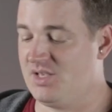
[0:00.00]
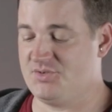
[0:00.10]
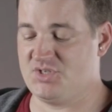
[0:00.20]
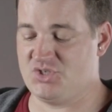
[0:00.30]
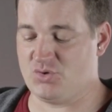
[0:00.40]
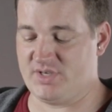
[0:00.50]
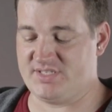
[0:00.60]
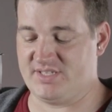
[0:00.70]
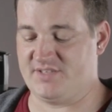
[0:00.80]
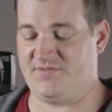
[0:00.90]
Use the
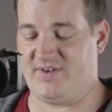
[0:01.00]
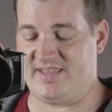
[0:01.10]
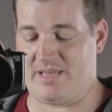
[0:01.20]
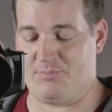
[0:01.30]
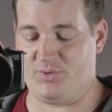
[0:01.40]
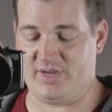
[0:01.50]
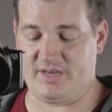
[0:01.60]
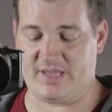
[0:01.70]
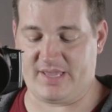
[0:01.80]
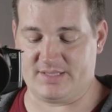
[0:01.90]
joystick to find that
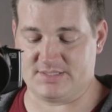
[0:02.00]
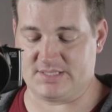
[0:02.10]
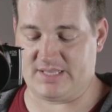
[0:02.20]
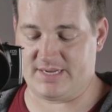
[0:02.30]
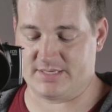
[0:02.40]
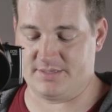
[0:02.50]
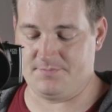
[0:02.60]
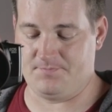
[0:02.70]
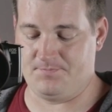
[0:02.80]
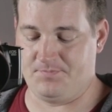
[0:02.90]
point and select.
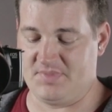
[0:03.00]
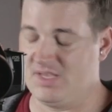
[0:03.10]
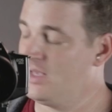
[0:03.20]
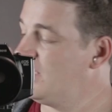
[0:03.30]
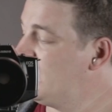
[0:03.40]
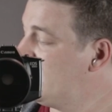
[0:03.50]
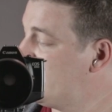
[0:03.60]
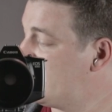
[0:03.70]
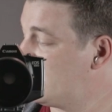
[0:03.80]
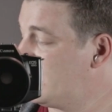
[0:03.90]

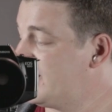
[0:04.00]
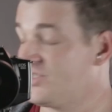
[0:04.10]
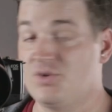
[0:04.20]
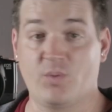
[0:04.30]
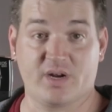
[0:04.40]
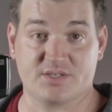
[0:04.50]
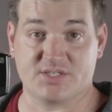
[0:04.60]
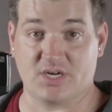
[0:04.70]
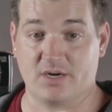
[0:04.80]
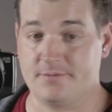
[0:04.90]
Then it'll ask you where to
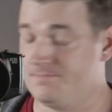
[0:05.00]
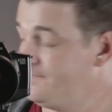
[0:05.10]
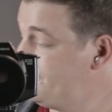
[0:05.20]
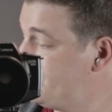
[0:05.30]
start.